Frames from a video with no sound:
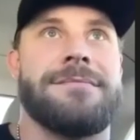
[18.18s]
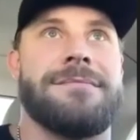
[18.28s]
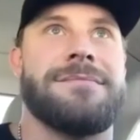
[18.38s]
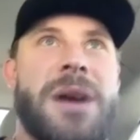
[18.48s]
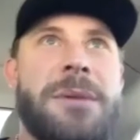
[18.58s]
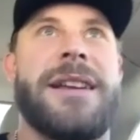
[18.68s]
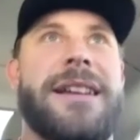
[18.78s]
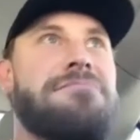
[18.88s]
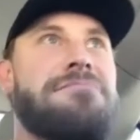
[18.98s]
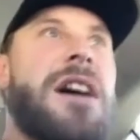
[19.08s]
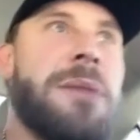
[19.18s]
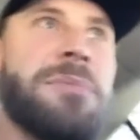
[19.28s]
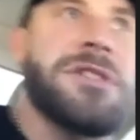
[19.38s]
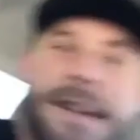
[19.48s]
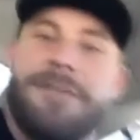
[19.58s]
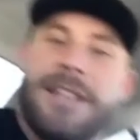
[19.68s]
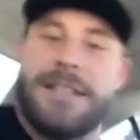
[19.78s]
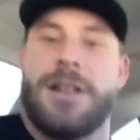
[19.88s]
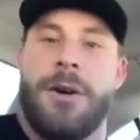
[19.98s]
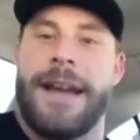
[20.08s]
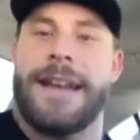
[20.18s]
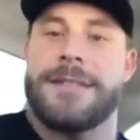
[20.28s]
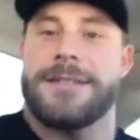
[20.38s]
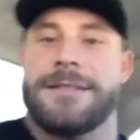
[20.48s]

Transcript: probably upper 70s, low 80s.